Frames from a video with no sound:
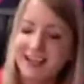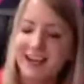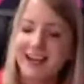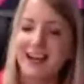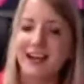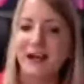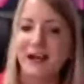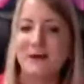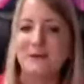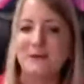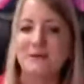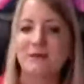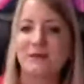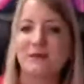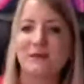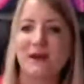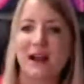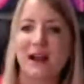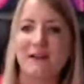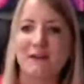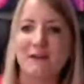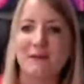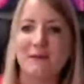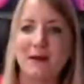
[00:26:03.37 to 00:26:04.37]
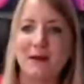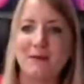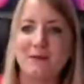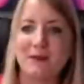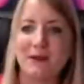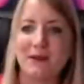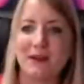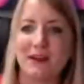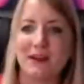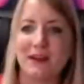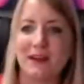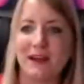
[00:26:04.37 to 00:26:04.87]
But I remember
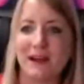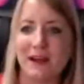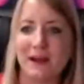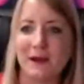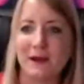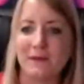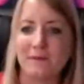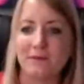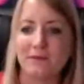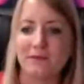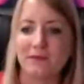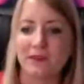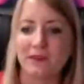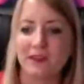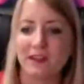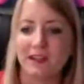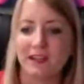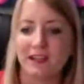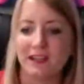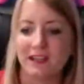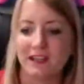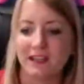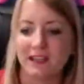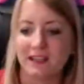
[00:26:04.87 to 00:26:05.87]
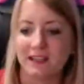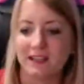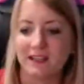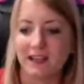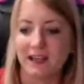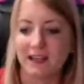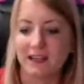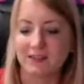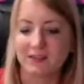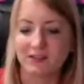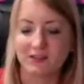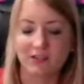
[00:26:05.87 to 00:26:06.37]
I'm
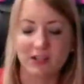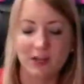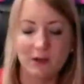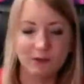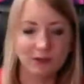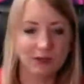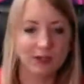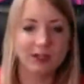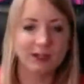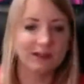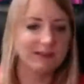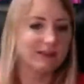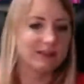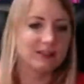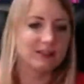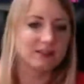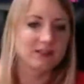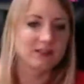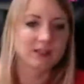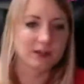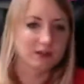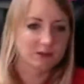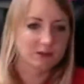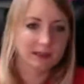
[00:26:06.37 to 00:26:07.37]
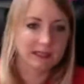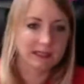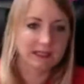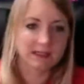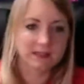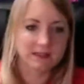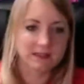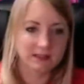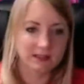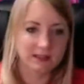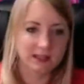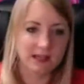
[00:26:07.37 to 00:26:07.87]
so nervous, you know, speaking
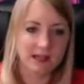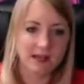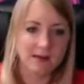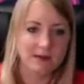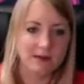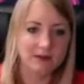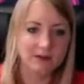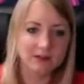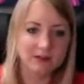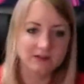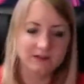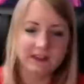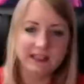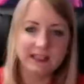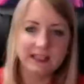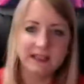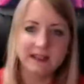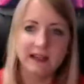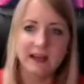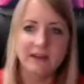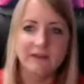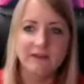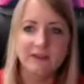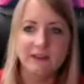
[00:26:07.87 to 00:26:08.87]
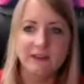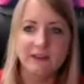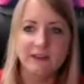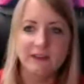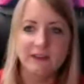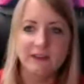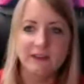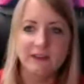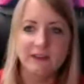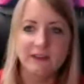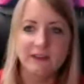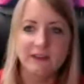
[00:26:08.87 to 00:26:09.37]
to them and just feeling that
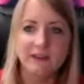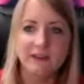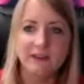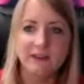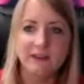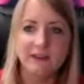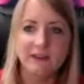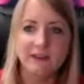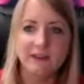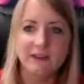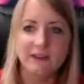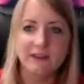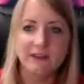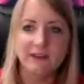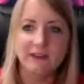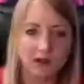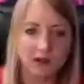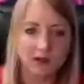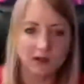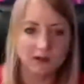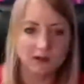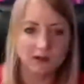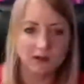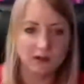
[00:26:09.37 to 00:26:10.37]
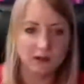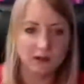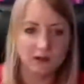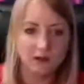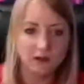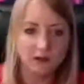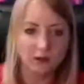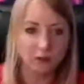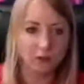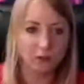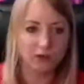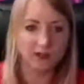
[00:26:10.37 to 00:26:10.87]
feeling of not
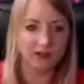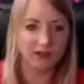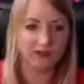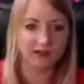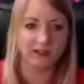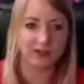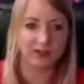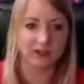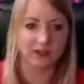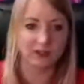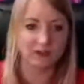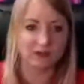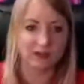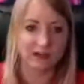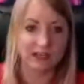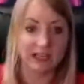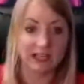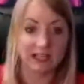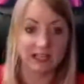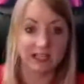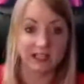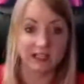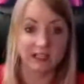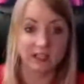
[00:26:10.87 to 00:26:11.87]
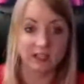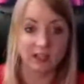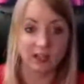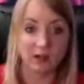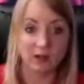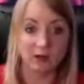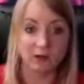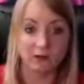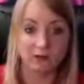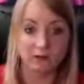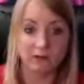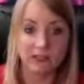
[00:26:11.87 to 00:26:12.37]
unworthiness, really, you
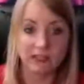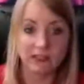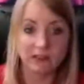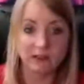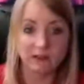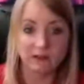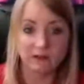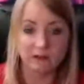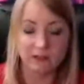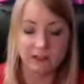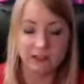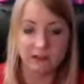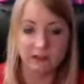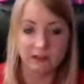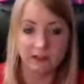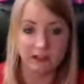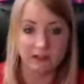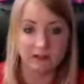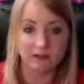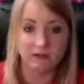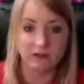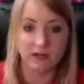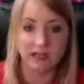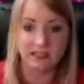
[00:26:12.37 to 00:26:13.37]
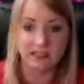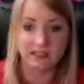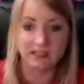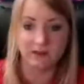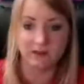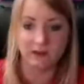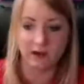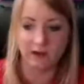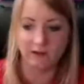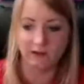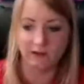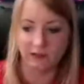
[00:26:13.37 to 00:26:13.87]
know, real crisis of
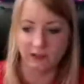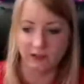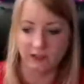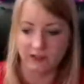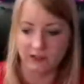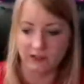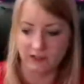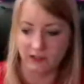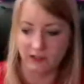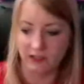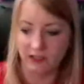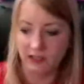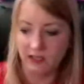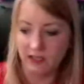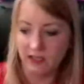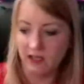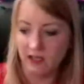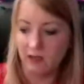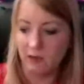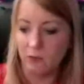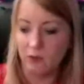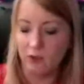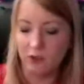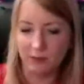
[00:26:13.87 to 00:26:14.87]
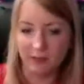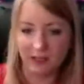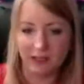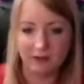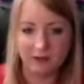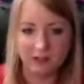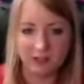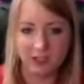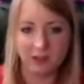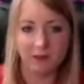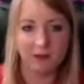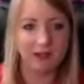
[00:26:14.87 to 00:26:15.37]
confidence that would I be able
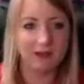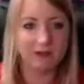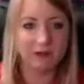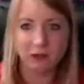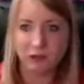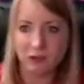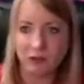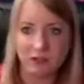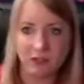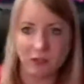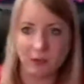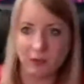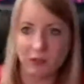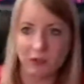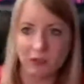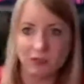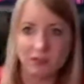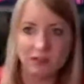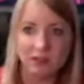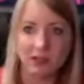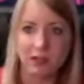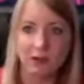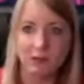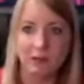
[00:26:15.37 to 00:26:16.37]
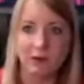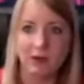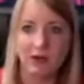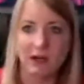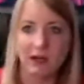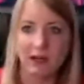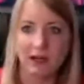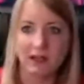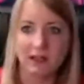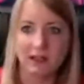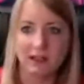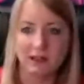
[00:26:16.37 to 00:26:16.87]
to do it? Of course I would, you know, but
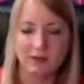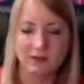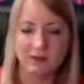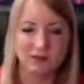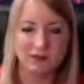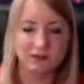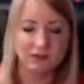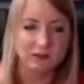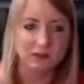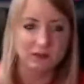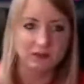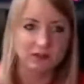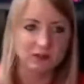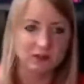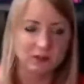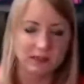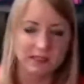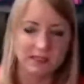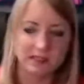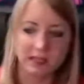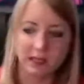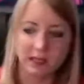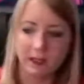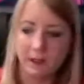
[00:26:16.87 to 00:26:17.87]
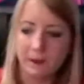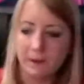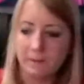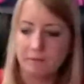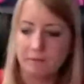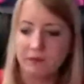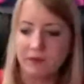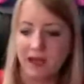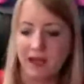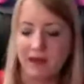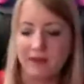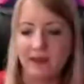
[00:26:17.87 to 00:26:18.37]
you know, using Twitter.
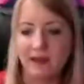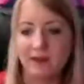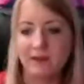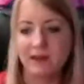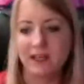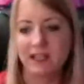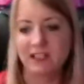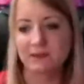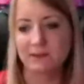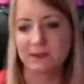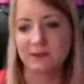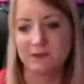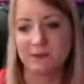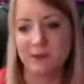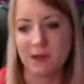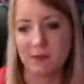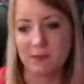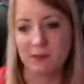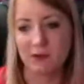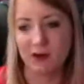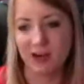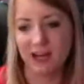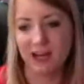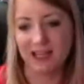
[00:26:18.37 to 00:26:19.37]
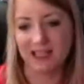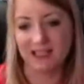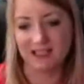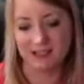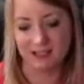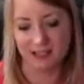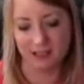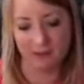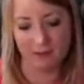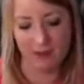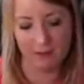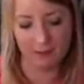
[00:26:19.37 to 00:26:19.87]
And then they asked me for my price,
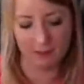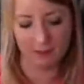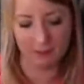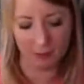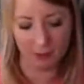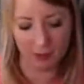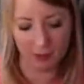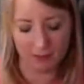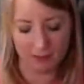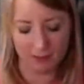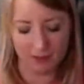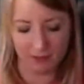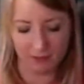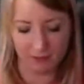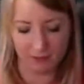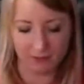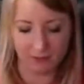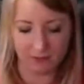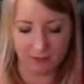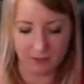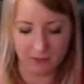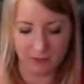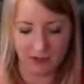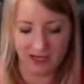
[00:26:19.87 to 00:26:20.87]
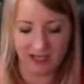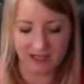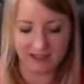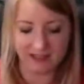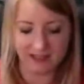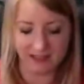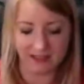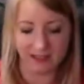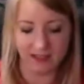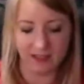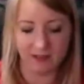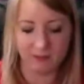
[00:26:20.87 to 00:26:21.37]
and I remember putting my price
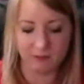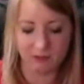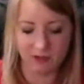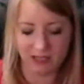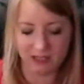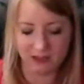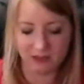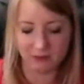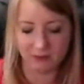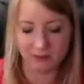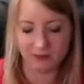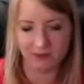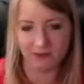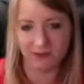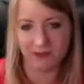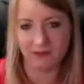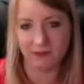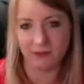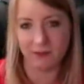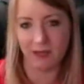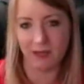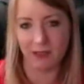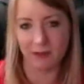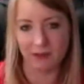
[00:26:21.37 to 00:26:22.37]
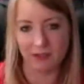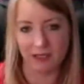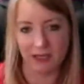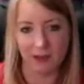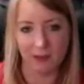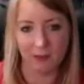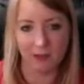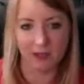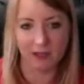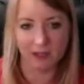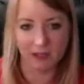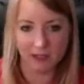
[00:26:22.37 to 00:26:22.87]
in, and I priced up at £50 an
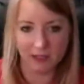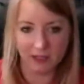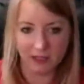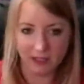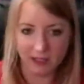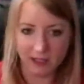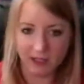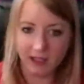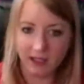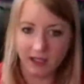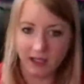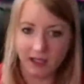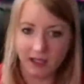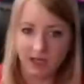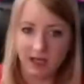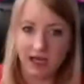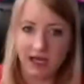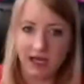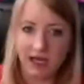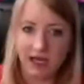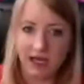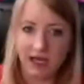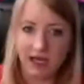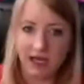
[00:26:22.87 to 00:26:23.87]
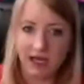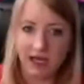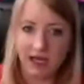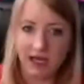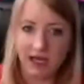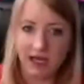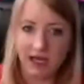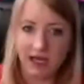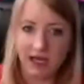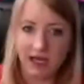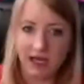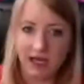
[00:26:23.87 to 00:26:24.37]
hour. And I felt
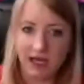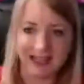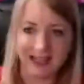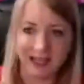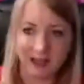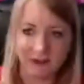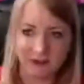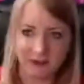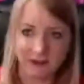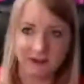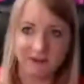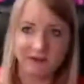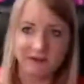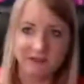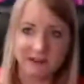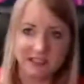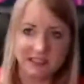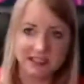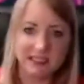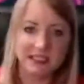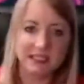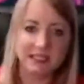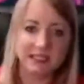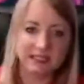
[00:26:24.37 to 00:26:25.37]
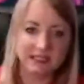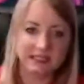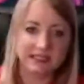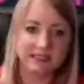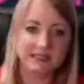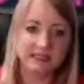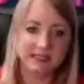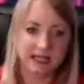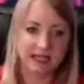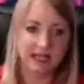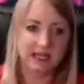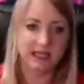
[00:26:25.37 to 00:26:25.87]
sick. I felt physically
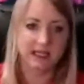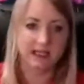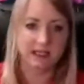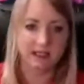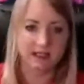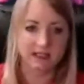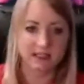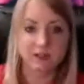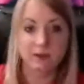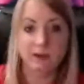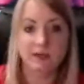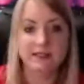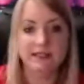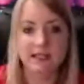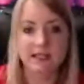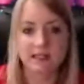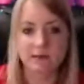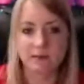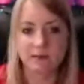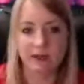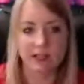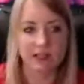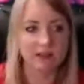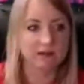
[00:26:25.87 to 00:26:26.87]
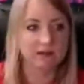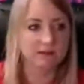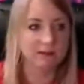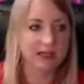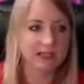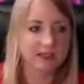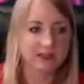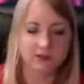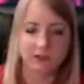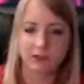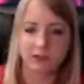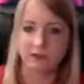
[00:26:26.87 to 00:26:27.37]
sick. This is what I say to
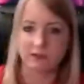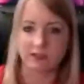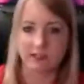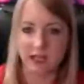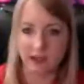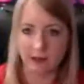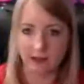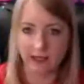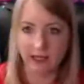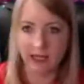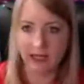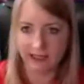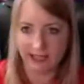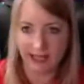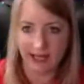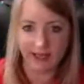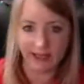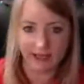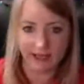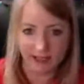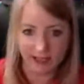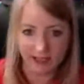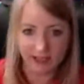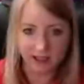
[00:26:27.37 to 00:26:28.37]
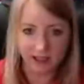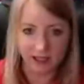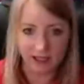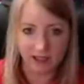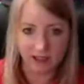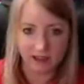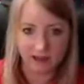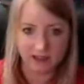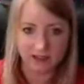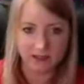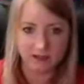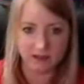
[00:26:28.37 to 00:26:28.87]
my students now. Like, I get it.
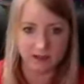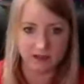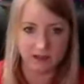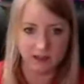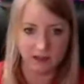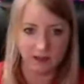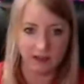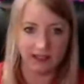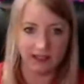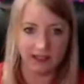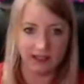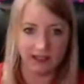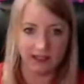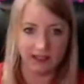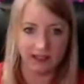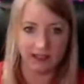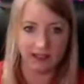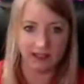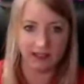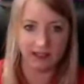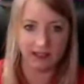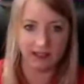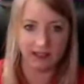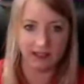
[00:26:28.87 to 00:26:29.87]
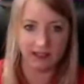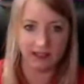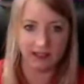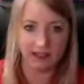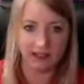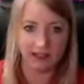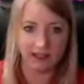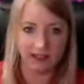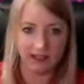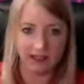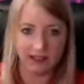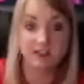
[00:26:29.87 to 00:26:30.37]
Like, this, you know, I understand the
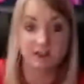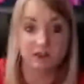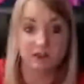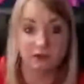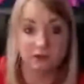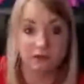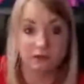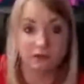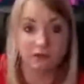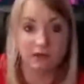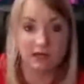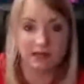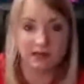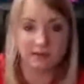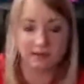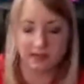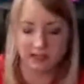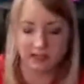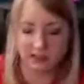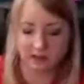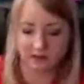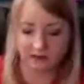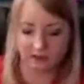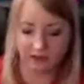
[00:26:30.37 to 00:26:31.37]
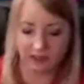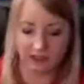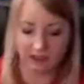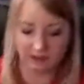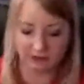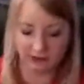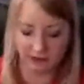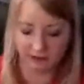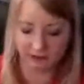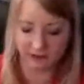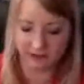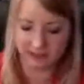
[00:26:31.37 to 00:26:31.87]
physical way it makes you feel. I
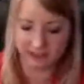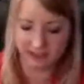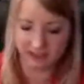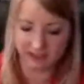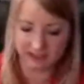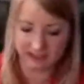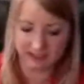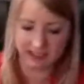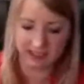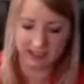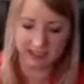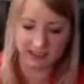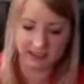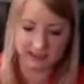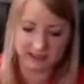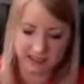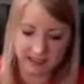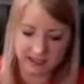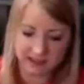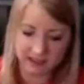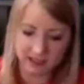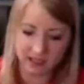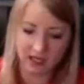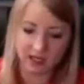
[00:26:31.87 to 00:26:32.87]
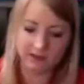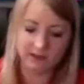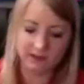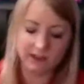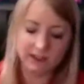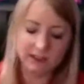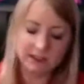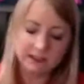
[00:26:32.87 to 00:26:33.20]
felt physically sick, and I sent it off.